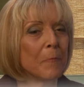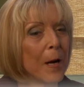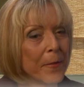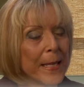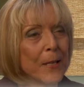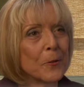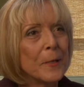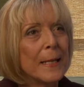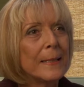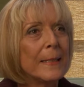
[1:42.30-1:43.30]
on the
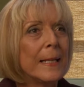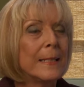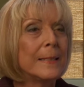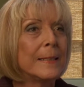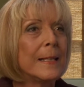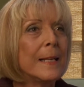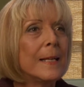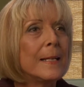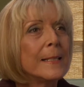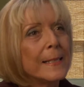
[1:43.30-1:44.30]
internet and
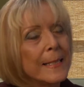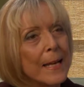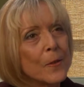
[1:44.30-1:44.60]
see